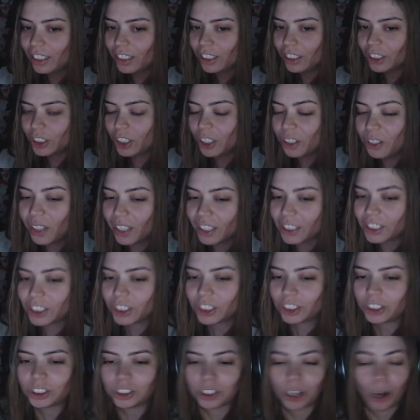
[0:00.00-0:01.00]
to a
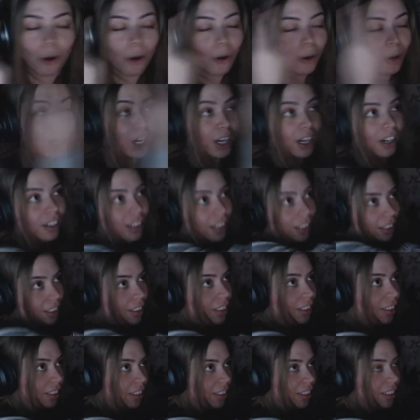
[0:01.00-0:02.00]
store?
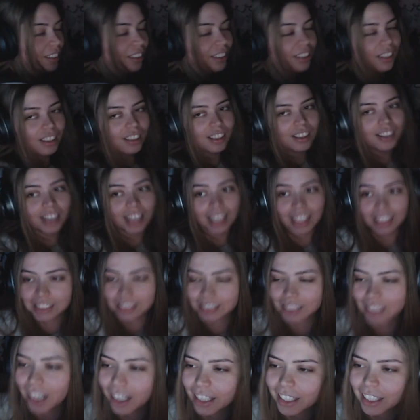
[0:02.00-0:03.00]

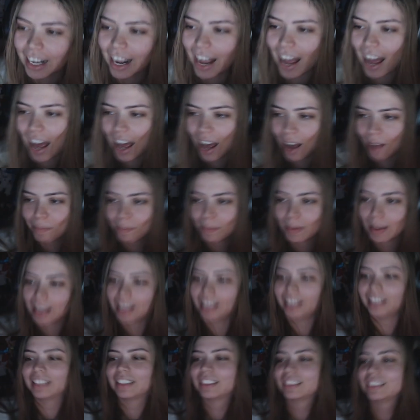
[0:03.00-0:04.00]
It's not gonna
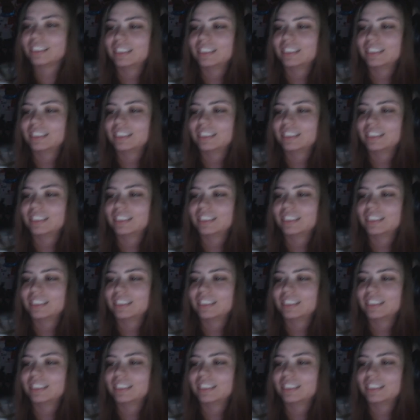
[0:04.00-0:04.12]
happen.